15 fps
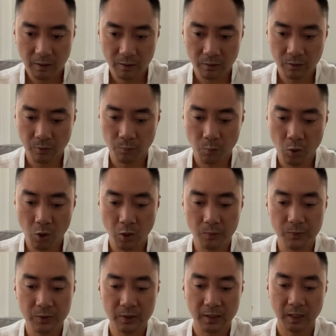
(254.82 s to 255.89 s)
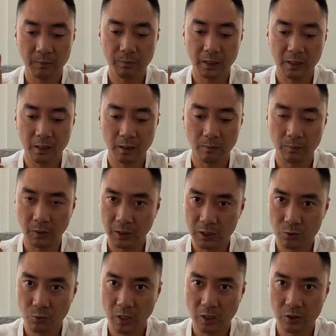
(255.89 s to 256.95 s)
the prompts can become a
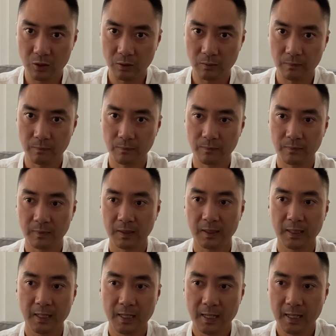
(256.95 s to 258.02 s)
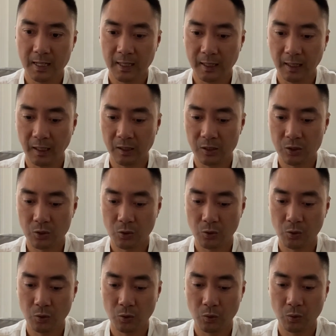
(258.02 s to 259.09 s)
distraction. And
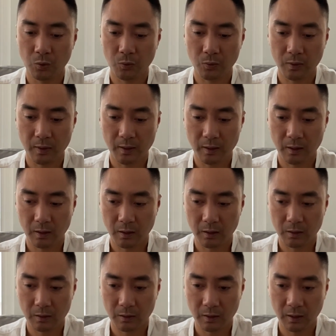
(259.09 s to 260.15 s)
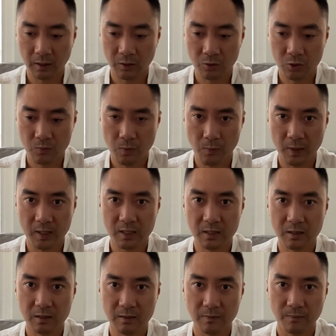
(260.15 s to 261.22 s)
so in those
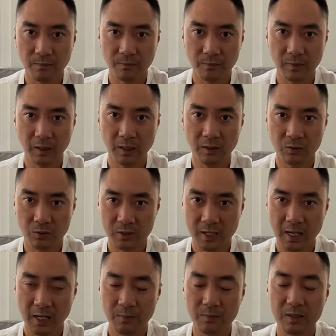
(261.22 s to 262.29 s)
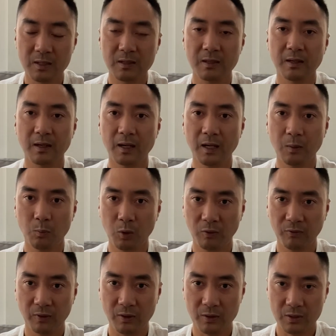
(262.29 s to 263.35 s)
moments, in those times, I
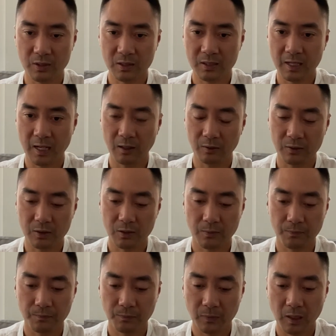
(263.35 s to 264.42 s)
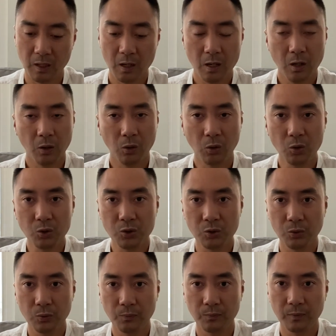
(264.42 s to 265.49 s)
prefer silence.
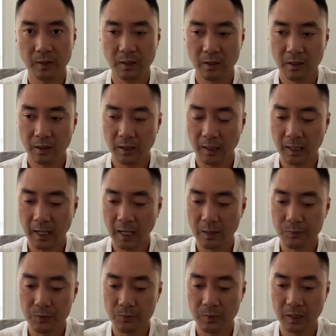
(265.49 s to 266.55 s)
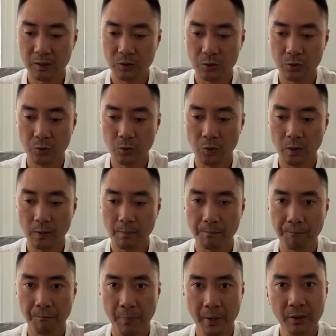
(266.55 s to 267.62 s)
Also, it helps me to
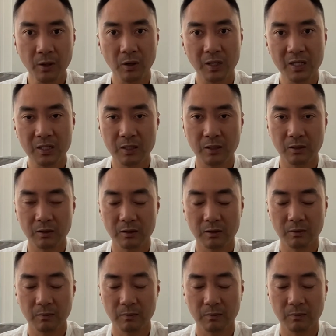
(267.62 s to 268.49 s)
better listen